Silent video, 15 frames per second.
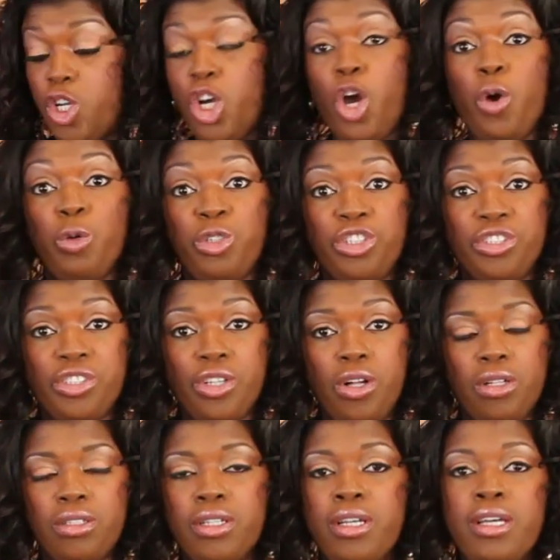kosher
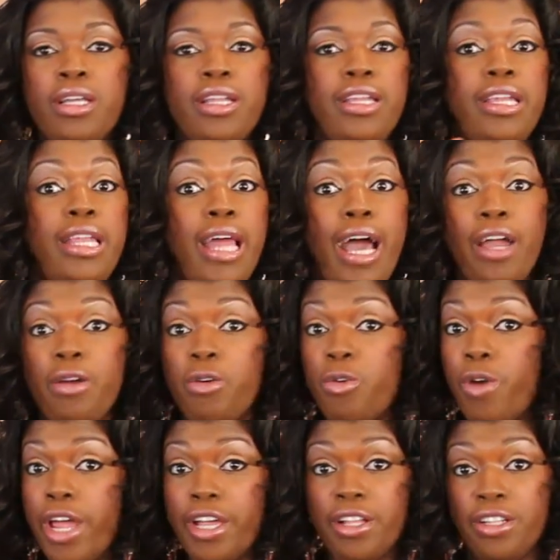salt, not
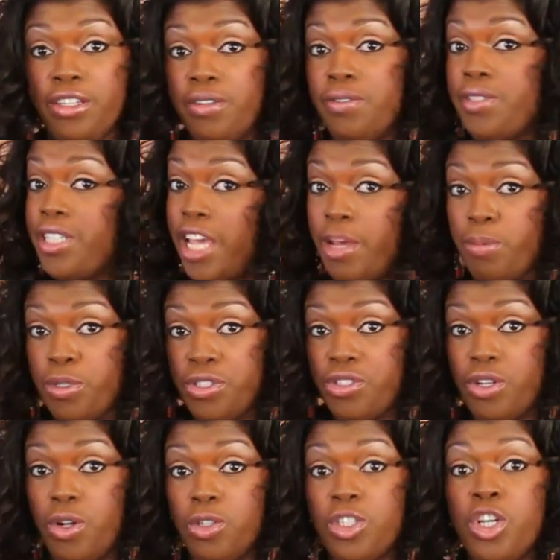regular table
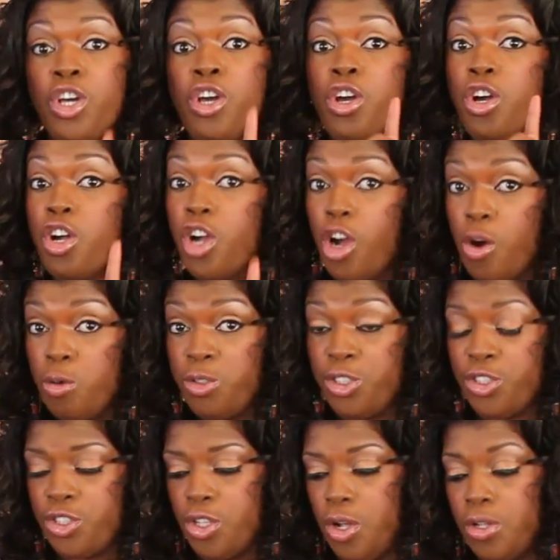salt,
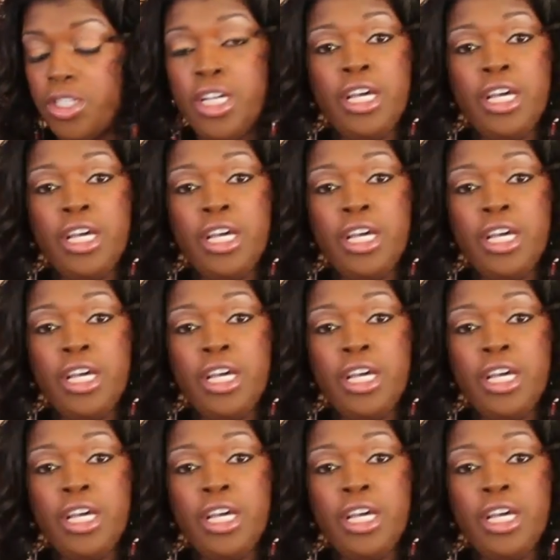kosher salt.